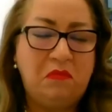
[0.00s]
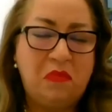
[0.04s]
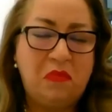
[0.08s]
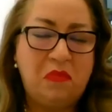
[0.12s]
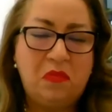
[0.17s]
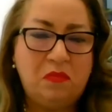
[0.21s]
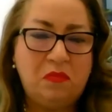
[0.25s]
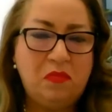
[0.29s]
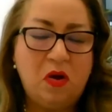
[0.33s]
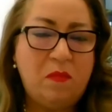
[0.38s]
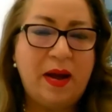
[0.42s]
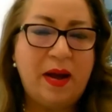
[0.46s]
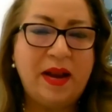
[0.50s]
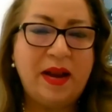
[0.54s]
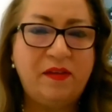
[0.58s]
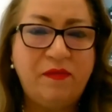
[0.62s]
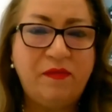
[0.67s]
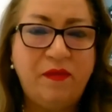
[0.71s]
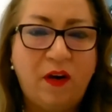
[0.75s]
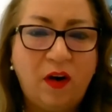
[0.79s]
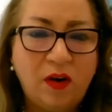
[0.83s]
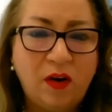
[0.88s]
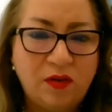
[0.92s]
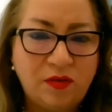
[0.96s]
nobody
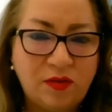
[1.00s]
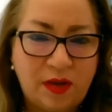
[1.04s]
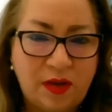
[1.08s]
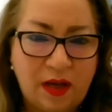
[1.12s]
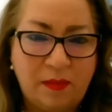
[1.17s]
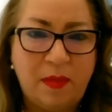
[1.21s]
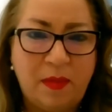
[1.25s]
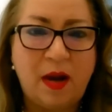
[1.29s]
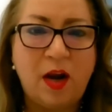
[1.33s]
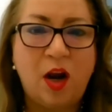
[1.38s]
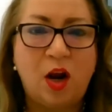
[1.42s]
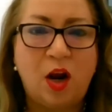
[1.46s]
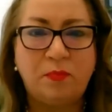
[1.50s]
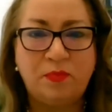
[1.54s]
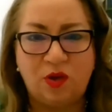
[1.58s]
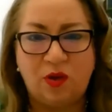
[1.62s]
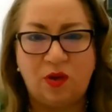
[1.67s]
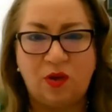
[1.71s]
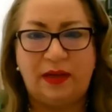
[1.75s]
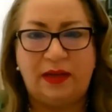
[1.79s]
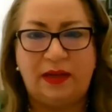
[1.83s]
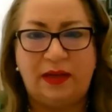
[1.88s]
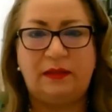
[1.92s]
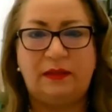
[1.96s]
follows them and
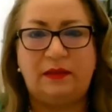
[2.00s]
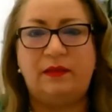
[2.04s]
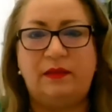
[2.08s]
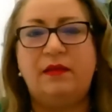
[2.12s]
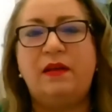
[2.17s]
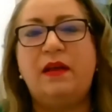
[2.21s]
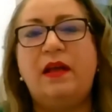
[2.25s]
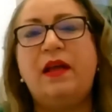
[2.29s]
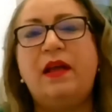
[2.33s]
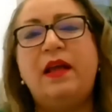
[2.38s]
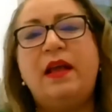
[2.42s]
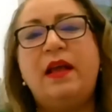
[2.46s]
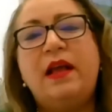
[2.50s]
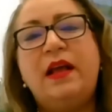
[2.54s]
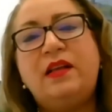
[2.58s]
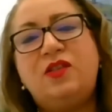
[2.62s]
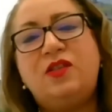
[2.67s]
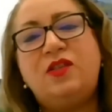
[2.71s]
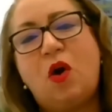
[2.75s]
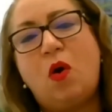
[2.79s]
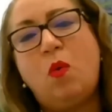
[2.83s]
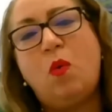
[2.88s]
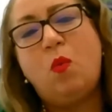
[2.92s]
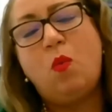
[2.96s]
obsolete.
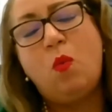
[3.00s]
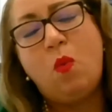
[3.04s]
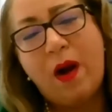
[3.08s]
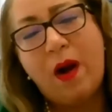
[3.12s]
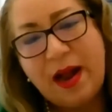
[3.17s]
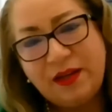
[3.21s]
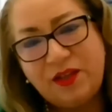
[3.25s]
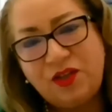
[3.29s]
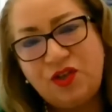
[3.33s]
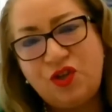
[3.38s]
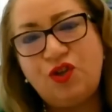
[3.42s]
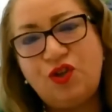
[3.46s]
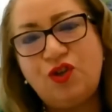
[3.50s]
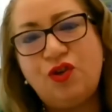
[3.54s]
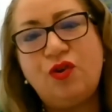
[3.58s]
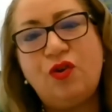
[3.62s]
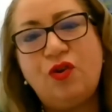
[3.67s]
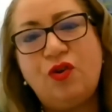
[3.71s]
So watch